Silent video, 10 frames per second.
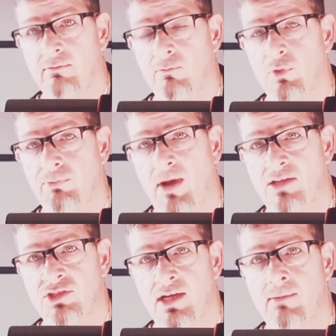with my
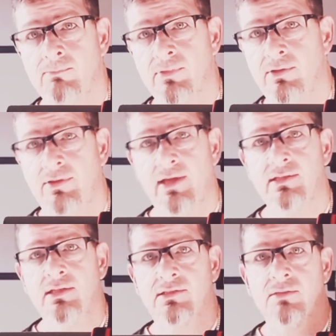job, that
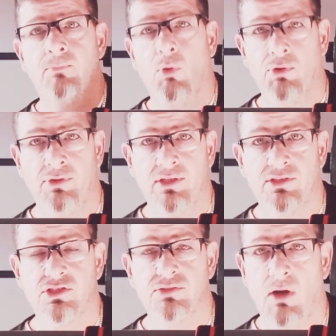it's important that
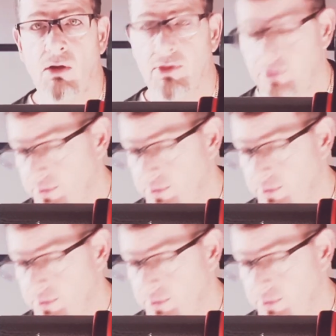you smell good.